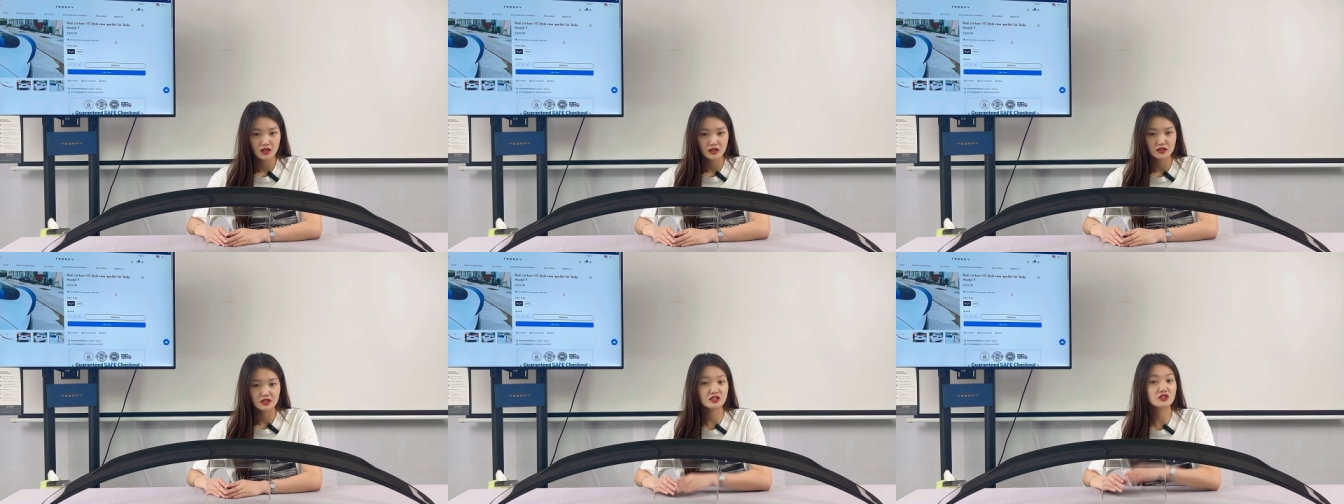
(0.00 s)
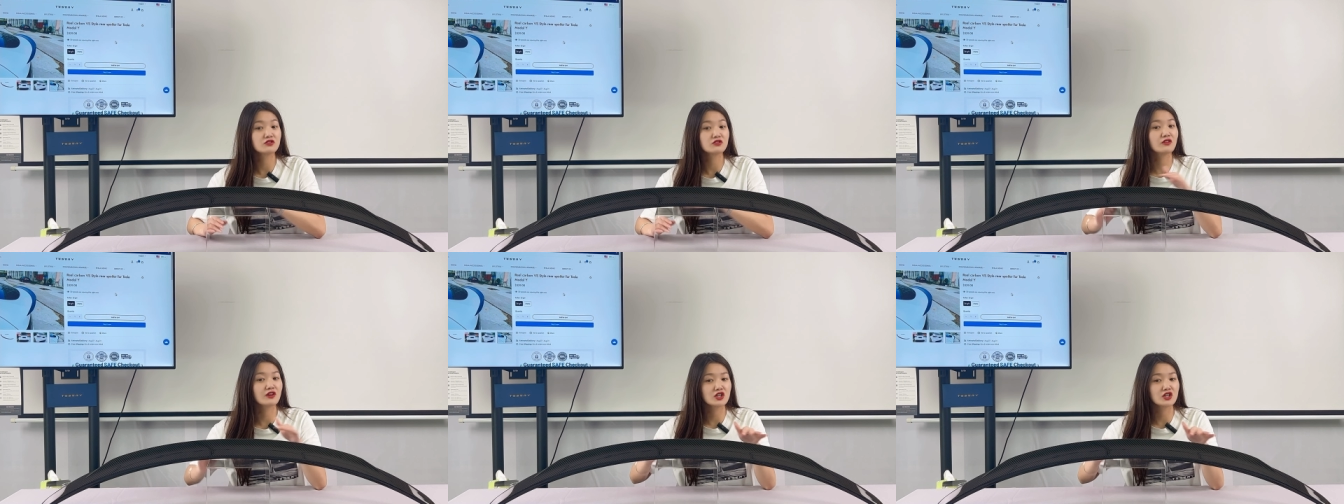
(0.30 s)
This
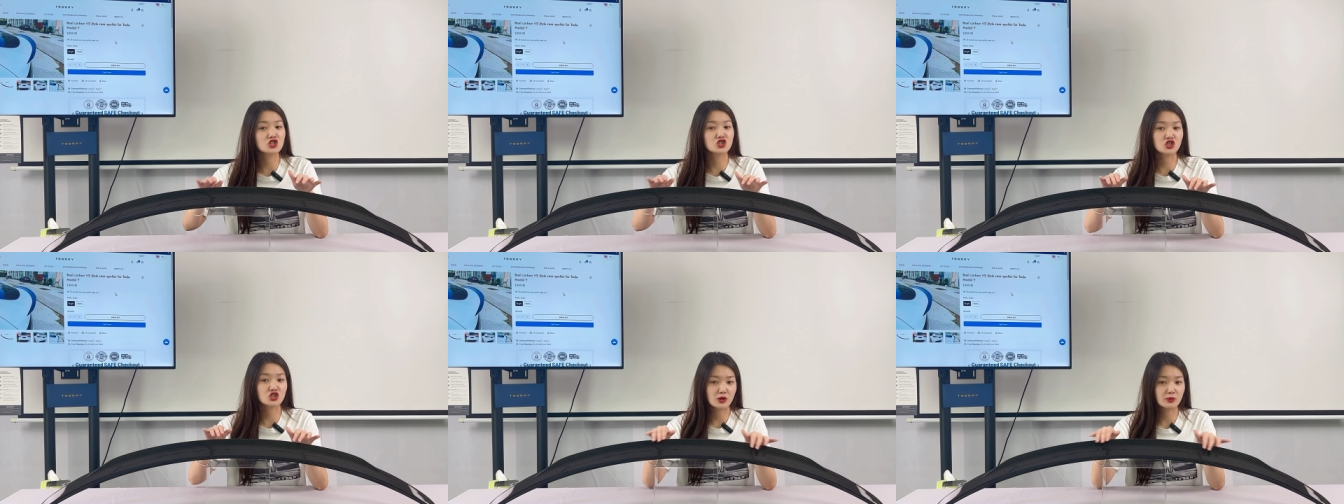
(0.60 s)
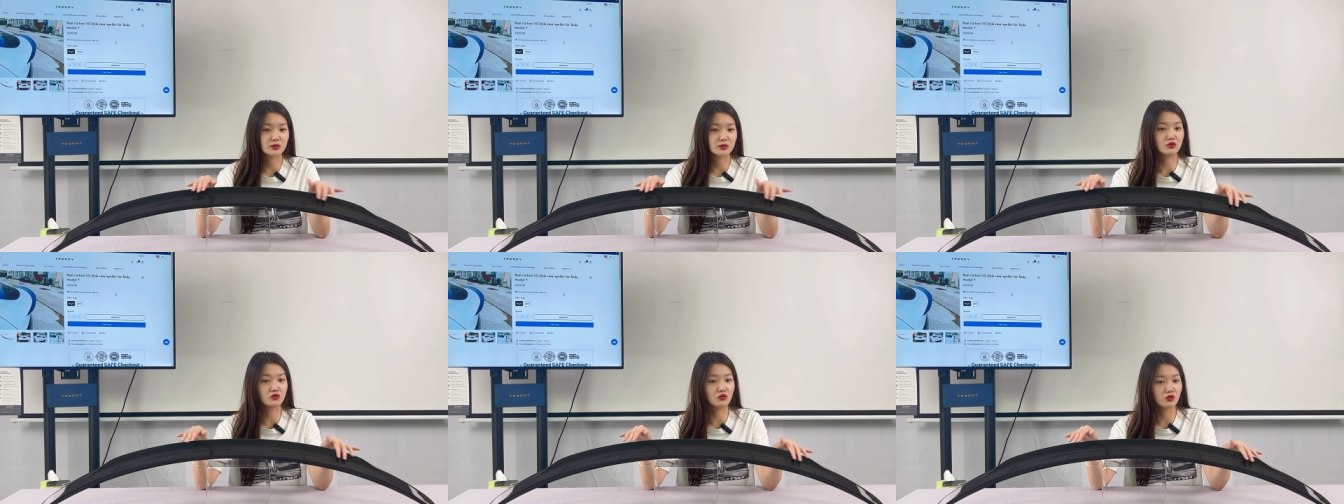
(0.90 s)

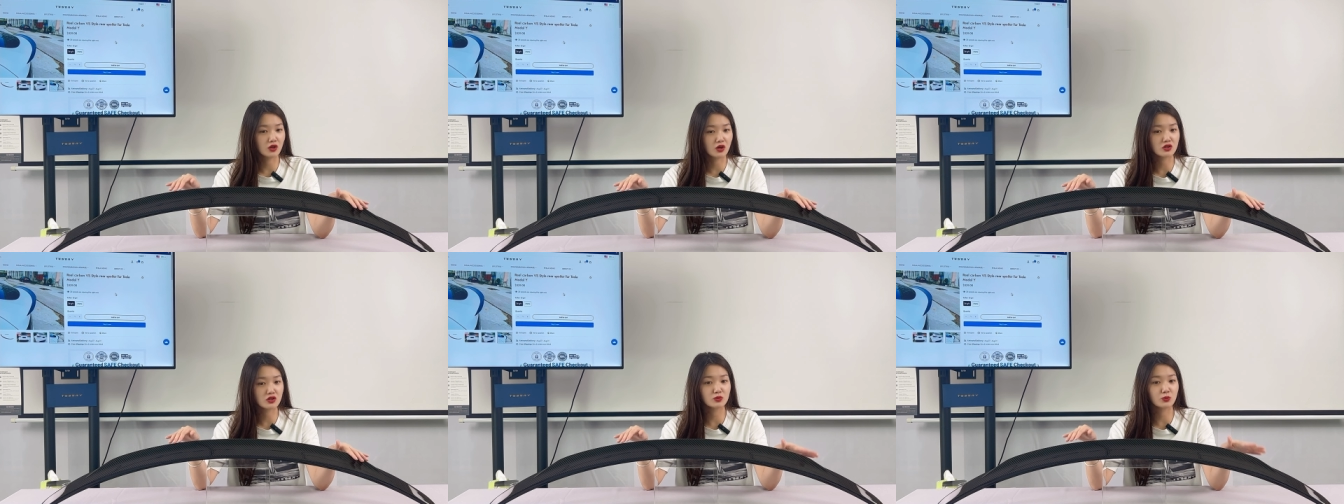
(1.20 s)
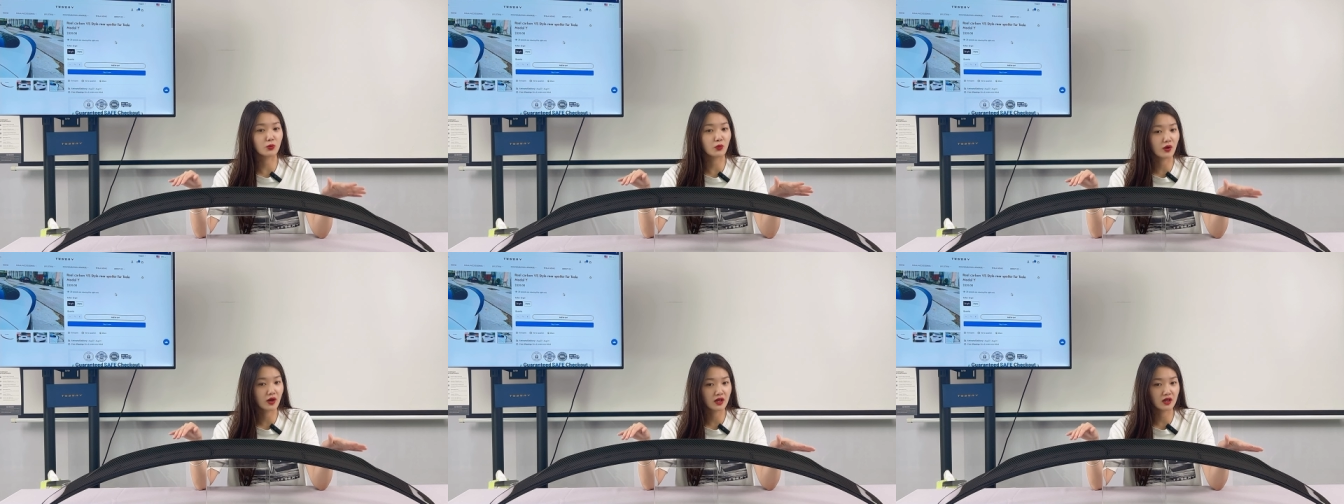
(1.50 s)
V-shaped rear
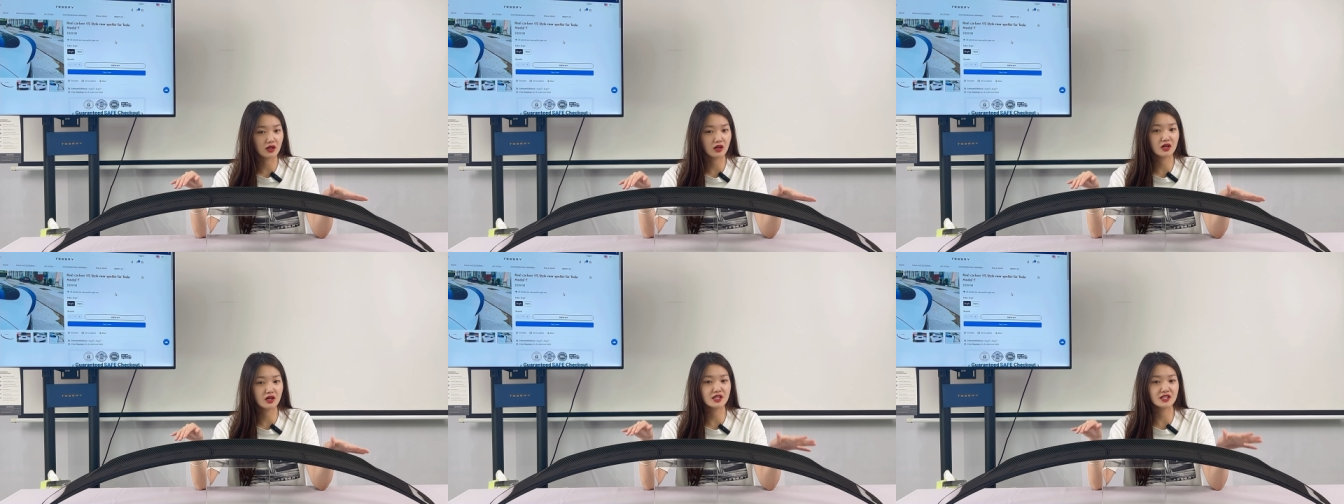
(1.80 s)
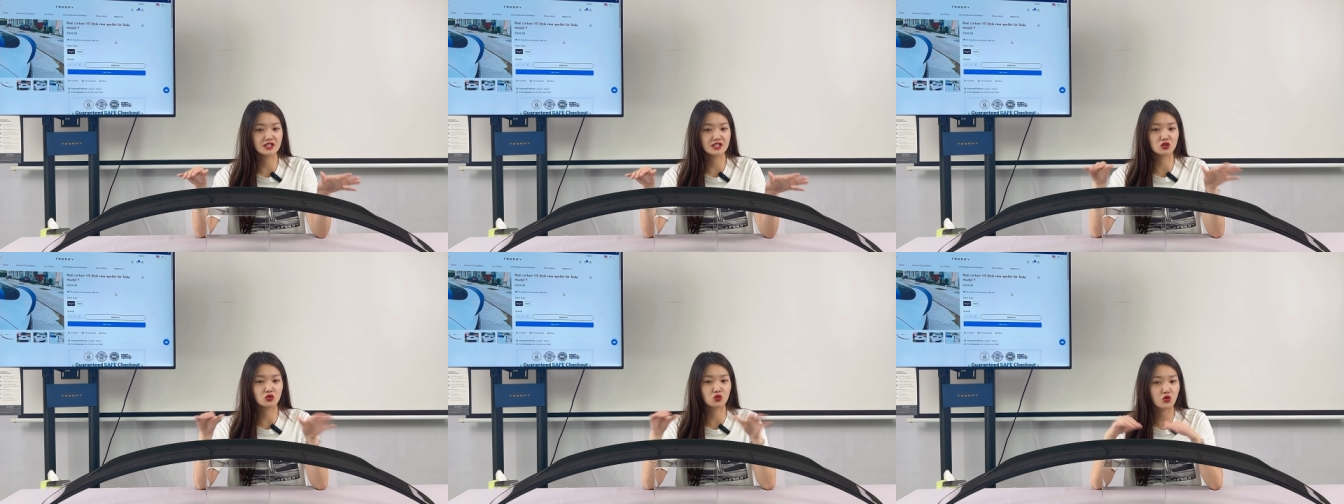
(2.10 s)
spoiler
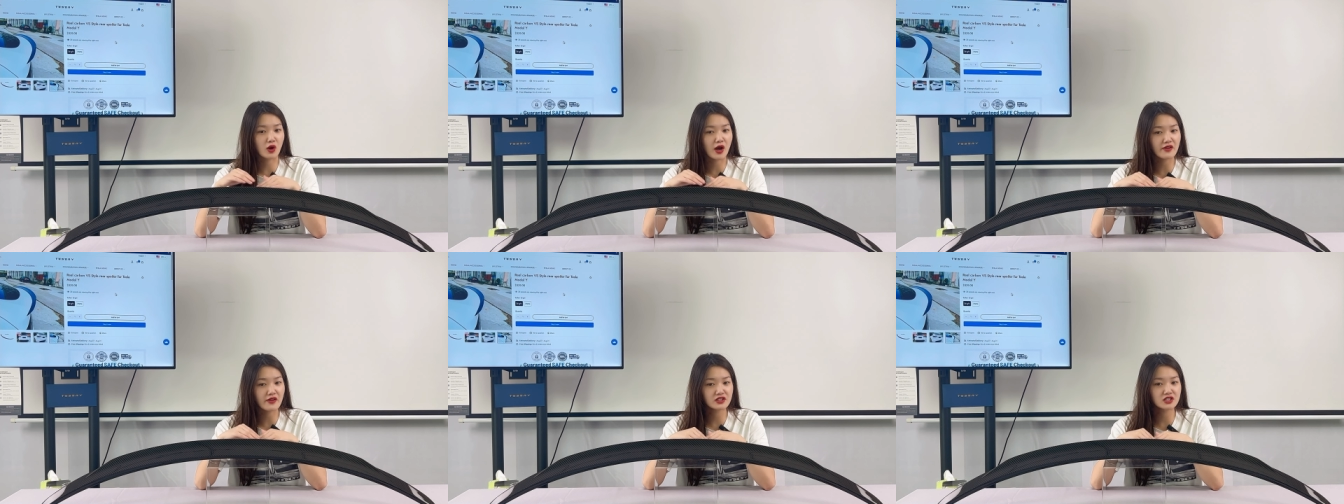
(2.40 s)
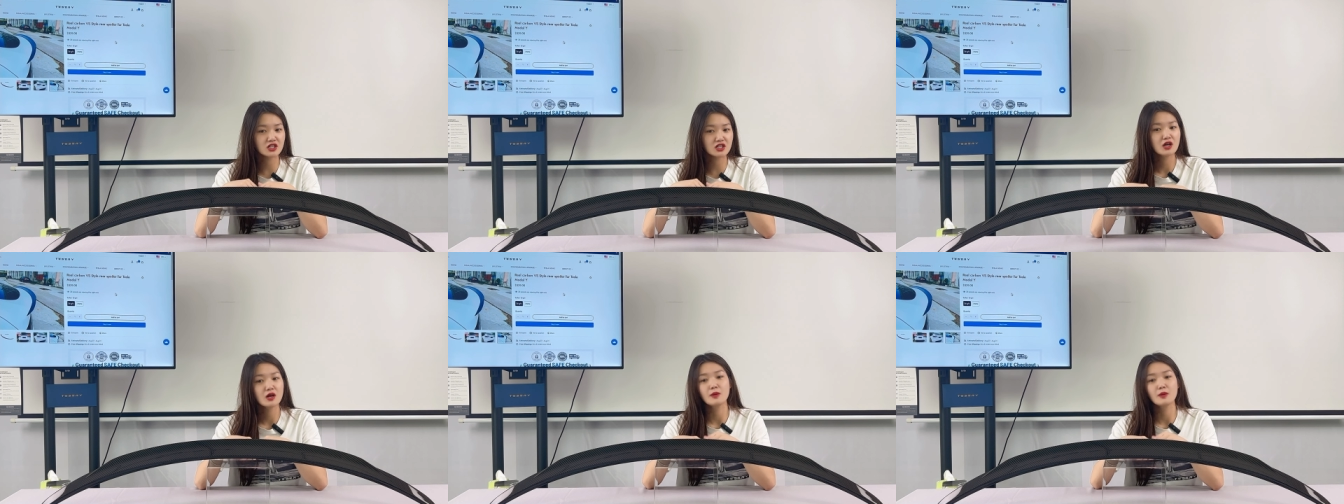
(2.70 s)
is crafted